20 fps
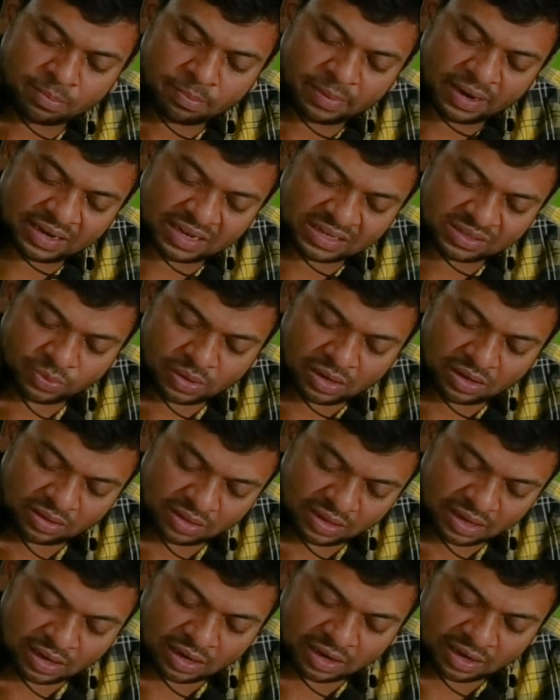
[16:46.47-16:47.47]
Might as well
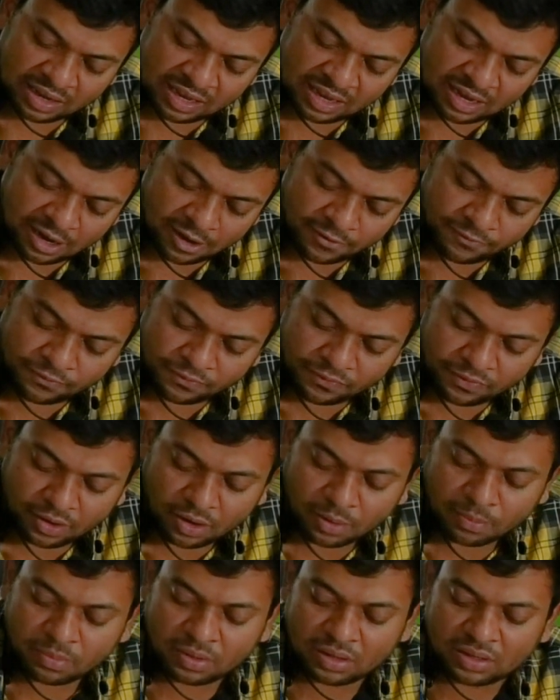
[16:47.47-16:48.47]
they'll
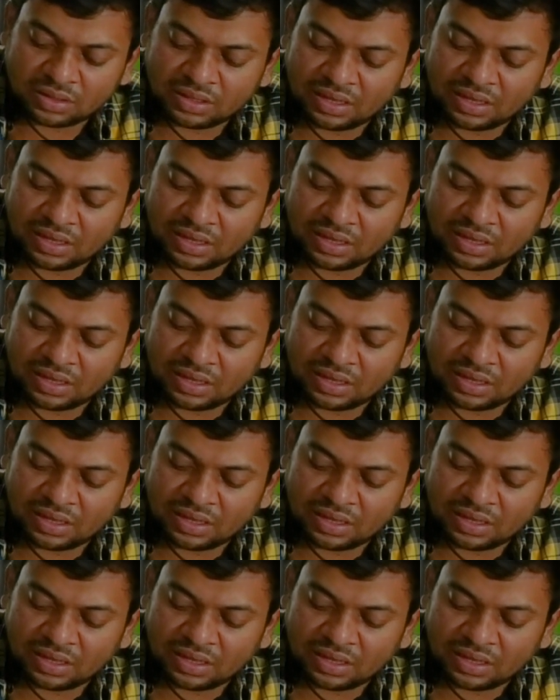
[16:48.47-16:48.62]
reaffirm